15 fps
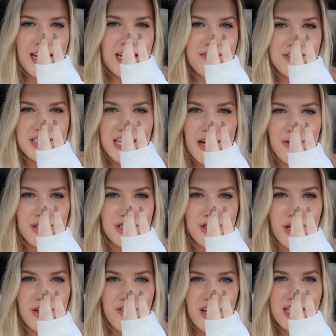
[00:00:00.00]
can't even say it with a
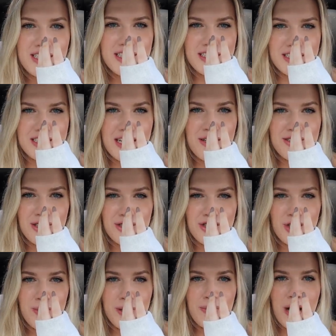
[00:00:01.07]
straight face because it sounds so
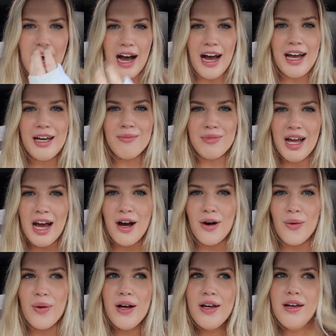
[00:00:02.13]
stupid, but I am
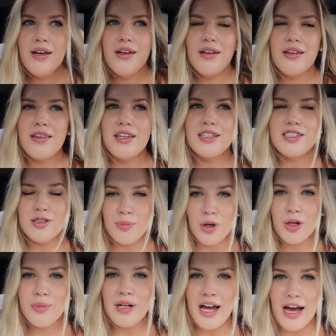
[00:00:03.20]
now the
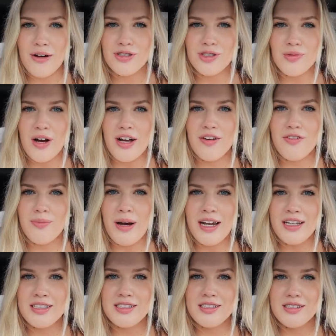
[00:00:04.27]
suburban housewife,
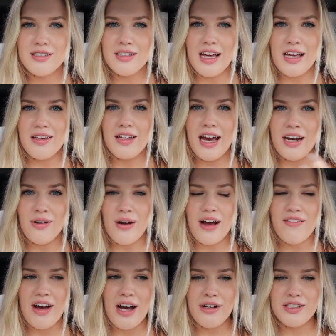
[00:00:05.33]
minus that I don't
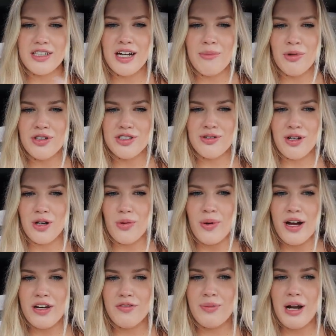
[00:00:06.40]
have a house and I'm also not a
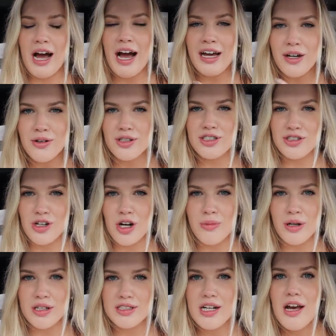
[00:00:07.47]
wife, but I go to
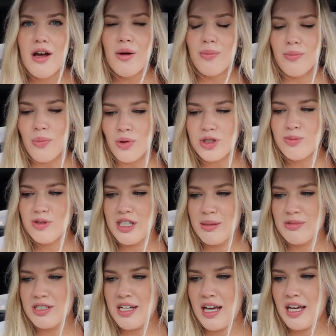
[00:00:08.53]
Starbucks multiple
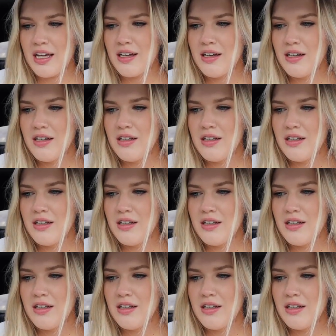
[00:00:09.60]
times a day.